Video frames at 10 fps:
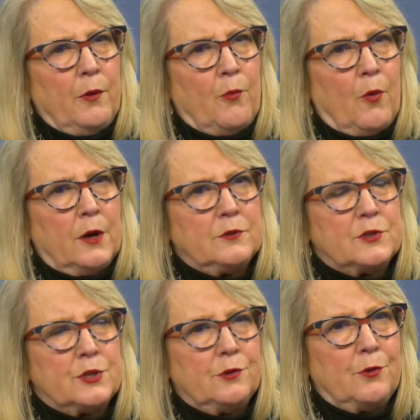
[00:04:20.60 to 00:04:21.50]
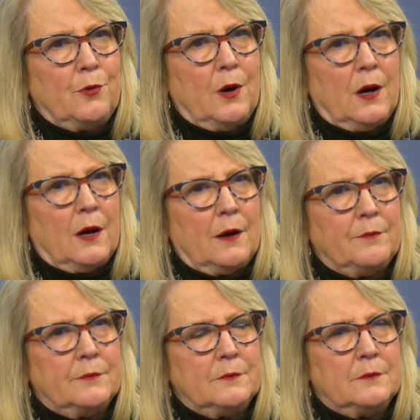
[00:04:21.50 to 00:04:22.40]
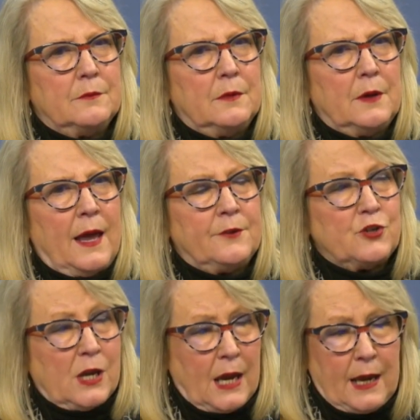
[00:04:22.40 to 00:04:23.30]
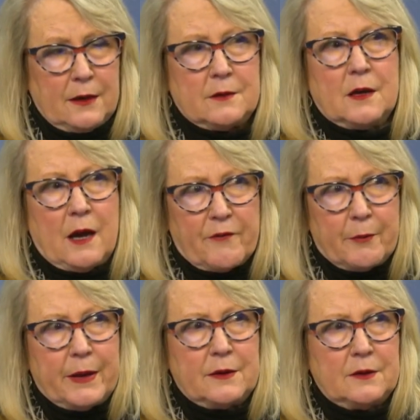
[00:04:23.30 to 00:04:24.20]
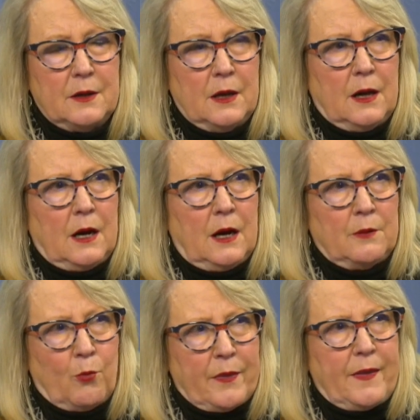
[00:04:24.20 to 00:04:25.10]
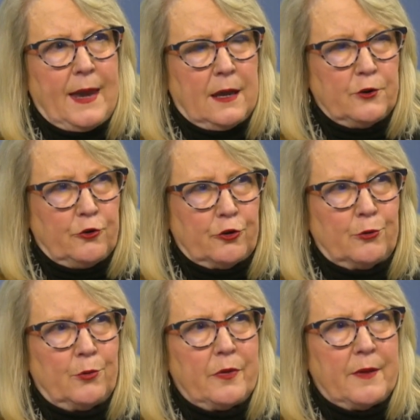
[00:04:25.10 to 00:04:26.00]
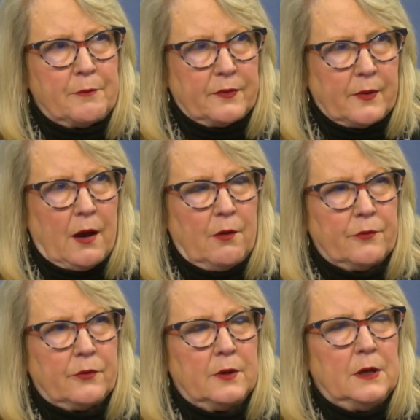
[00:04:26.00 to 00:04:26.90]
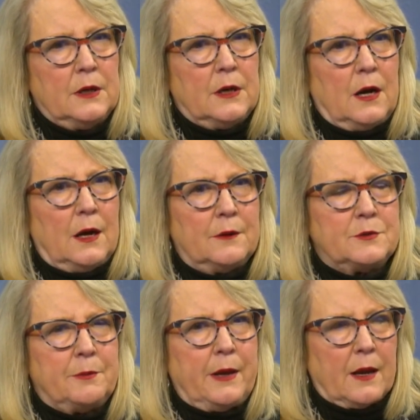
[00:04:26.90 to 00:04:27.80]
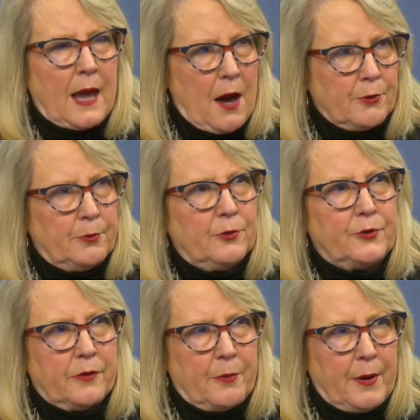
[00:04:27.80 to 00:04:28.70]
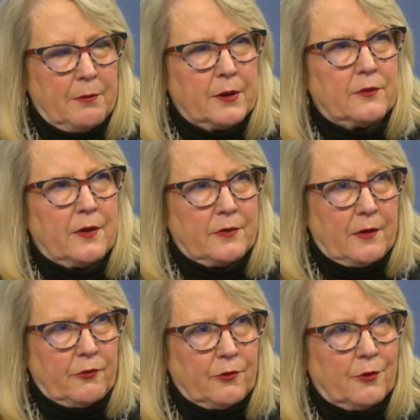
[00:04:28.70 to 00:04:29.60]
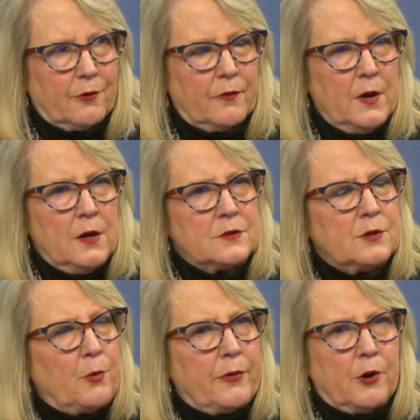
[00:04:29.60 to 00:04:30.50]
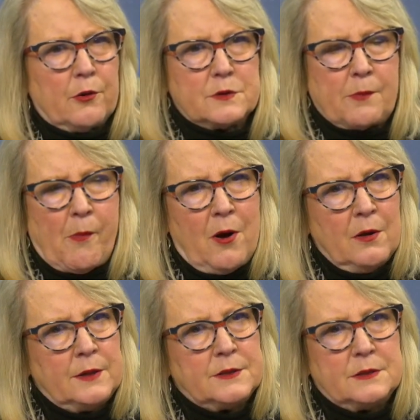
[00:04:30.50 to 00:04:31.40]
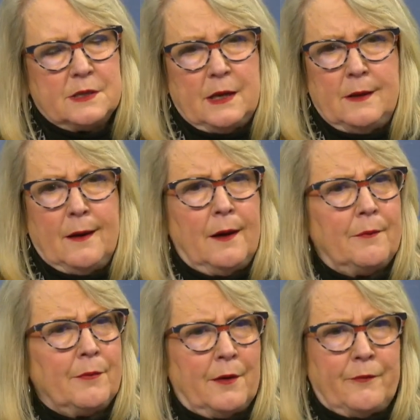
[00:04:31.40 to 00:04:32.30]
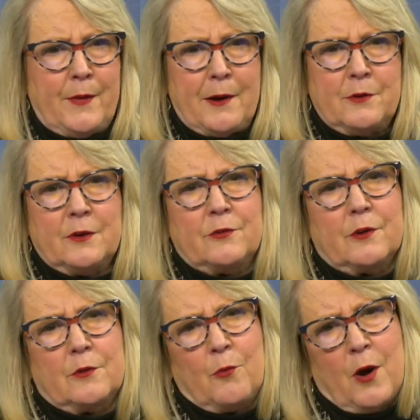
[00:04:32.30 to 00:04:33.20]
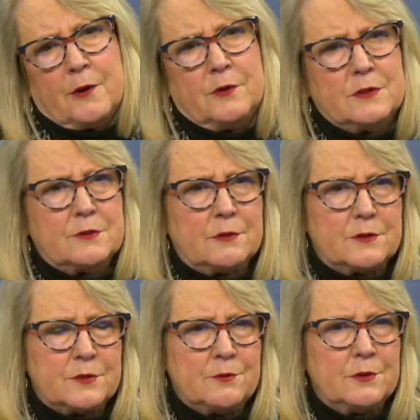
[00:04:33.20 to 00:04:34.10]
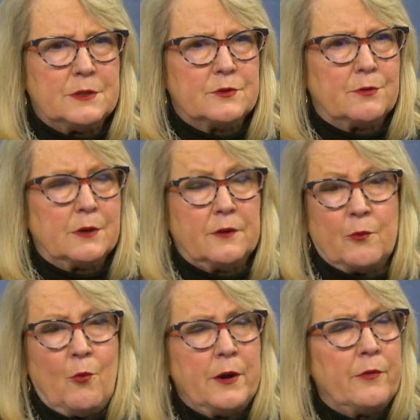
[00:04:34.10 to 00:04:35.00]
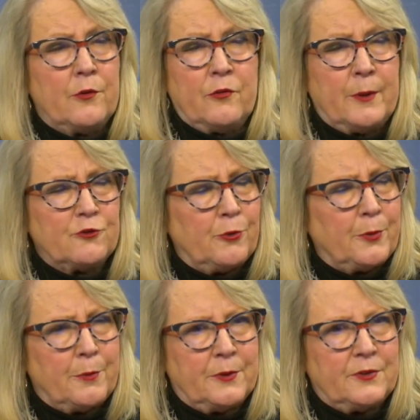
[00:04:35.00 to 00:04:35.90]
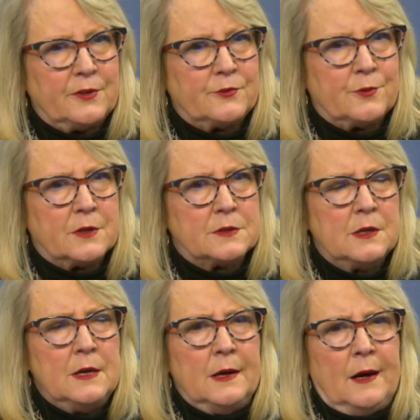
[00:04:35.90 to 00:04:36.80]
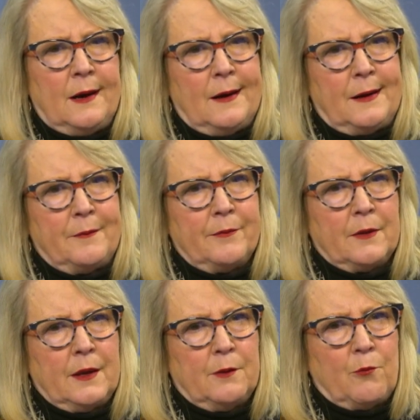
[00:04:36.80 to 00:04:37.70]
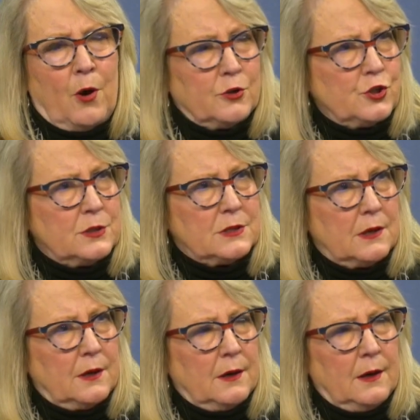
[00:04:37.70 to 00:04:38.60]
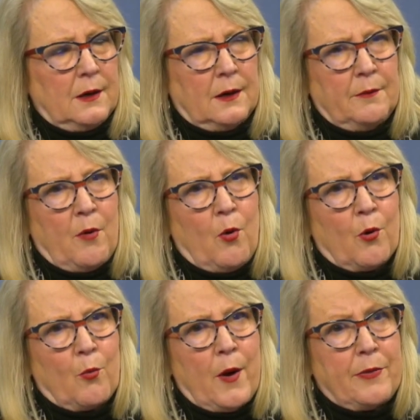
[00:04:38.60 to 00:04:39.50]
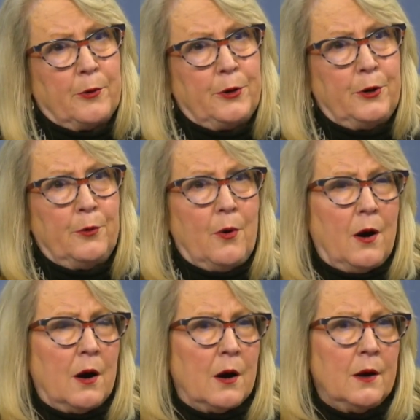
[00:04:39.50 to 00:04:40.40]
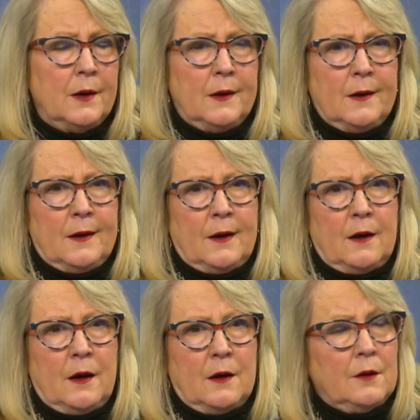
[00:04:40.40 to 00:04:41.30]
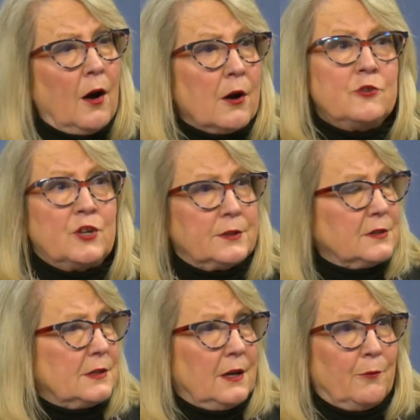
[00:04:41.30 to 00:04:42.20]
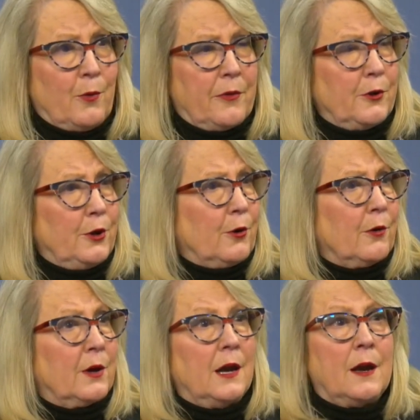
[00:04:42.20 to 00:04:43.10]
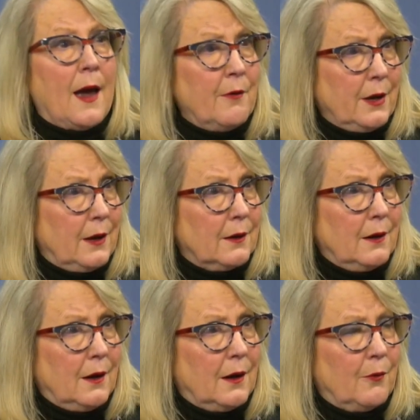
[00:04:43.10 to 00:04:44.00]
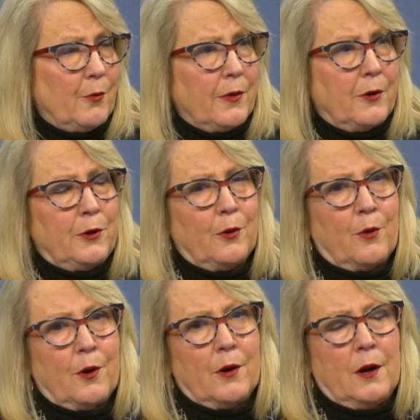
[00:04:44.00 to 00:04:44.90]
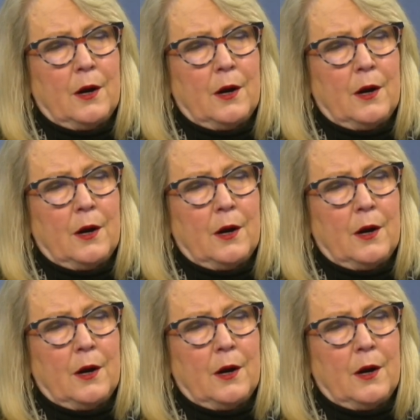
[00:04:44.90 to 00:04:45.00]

want to educate government on what they can do themselves to be accountable to the publics that they serve. So whether you're a small entity, a fire district, a water district, a sewer district, one of those special purpose districts in Washington, or whether you are a large entity, whether you're King County, whether you're